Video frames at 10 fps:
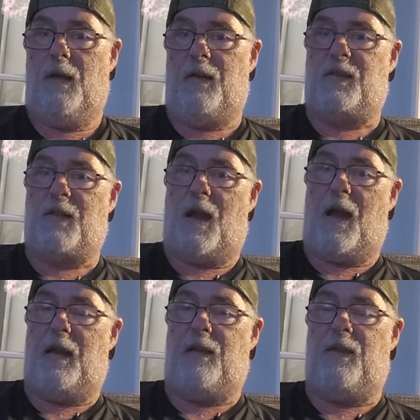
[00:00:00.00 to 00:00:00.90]

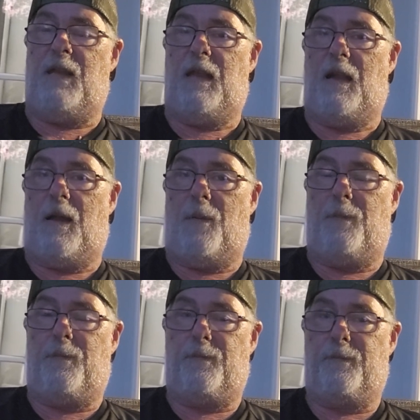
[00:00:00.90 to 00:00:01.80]
inside the
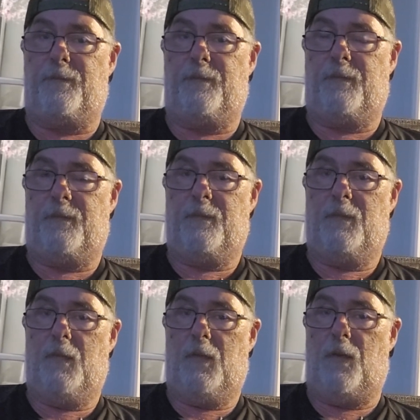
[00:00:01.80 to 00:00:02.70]

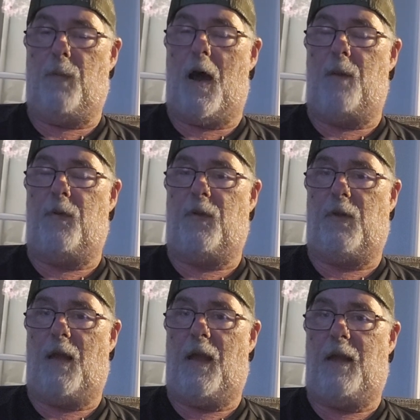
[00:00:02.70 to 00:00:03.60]
bottom of the
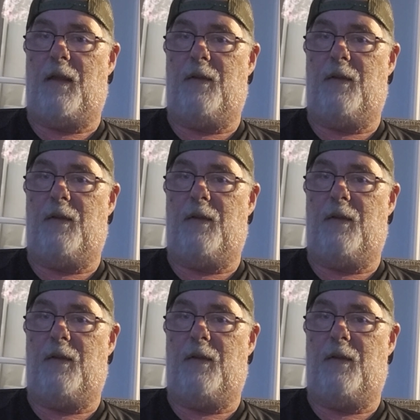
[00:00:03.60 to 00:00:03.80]
leg,